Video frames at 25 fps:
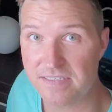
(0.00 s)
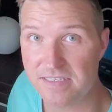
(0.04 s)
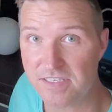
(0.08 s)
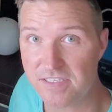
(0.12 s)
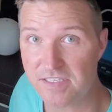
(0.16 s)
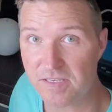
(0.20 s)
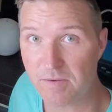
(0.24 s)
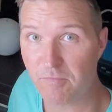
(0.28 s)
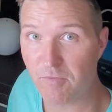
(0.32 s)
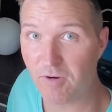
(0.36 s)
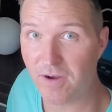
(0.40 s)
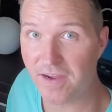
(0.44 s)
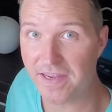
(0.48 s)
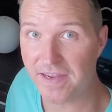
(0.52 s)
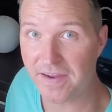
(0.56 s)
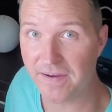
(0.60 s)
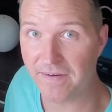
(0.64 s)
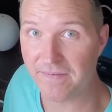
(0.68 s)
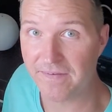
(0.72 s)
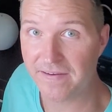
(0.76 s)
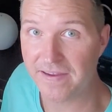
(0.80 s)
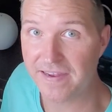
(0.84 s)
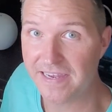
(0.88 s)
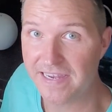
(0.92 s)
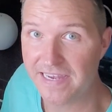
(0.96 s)
system right
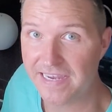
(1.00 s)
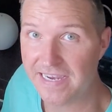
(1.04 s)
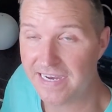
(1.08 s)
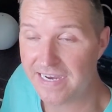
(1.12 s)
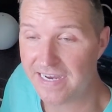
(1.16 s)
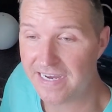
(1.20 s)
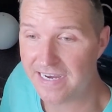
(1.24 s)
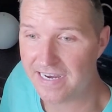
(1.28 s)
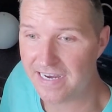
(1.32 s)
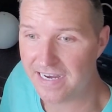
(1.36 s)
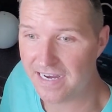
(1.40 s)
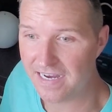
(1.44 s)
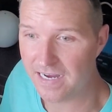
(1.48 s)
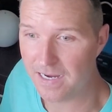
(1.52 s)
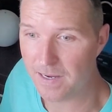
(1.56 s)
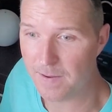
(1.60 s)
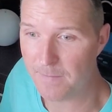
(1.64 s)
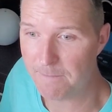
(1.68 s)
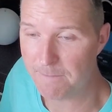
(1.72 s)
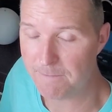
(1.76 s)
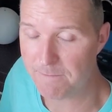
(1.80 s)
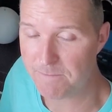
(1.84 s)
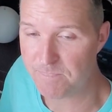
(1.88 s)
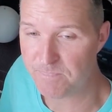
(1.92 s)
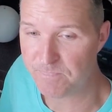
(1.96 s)
here.
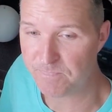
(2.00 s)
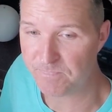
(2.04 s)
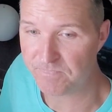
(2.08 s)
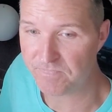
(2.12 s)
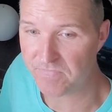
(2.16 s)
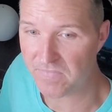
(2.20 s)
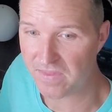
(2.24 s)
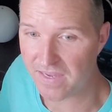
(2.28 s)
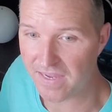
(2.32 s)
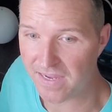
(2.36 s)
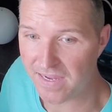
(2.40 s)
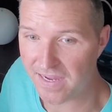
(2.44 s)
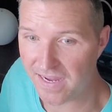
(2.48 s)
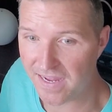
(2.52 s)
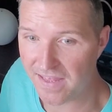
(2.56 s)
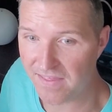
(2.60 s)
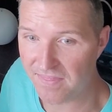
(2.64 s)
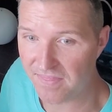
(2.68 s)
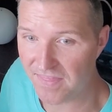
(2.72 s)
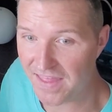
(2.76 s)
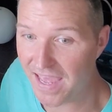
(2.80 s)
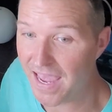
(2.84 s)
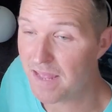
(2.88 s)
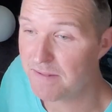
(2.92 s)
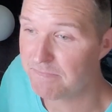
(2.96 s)
Um,
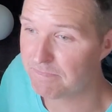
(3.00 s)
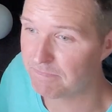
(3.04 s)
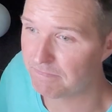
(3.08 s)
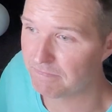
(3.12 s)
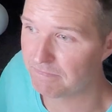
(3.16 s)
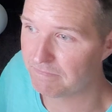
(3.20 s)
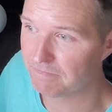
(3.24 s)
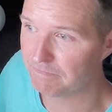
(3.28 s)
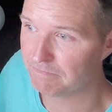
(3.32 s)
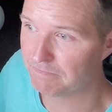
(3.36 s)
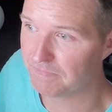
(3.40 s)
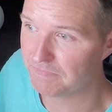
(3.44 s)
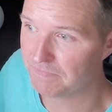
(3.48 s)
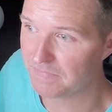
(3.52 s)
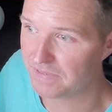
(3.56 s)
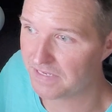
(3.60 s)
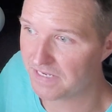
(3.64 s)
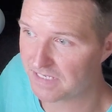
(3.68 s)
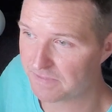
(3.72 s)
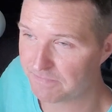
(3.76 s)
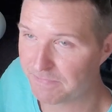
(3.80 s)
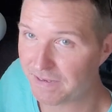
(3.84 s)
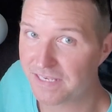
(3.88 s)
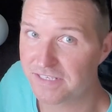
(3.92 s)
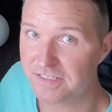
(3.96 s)
and that
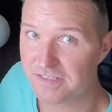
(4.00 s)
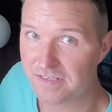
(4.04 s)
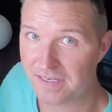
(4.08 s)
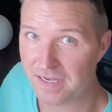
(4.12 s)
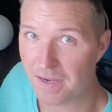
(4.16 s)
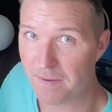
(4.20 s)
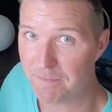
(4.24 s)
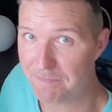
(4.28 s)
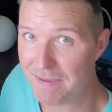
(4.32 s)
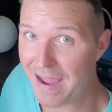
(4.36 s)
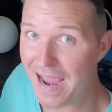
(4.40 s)
is basically a